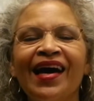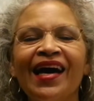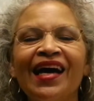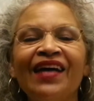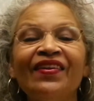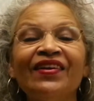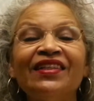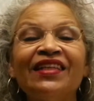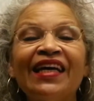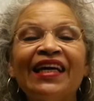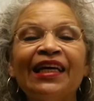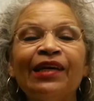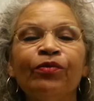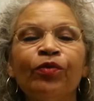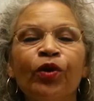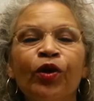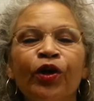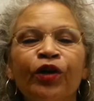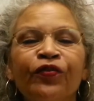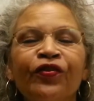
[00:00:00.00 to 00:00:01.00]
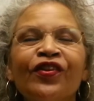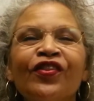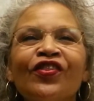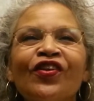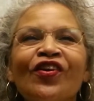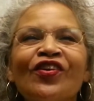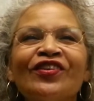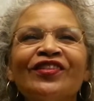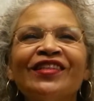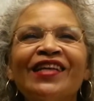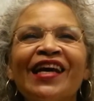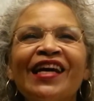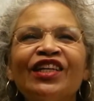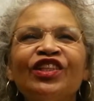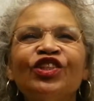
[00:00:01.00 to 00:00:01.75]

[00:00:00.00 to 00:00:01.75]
and the Daily Word for Thursday,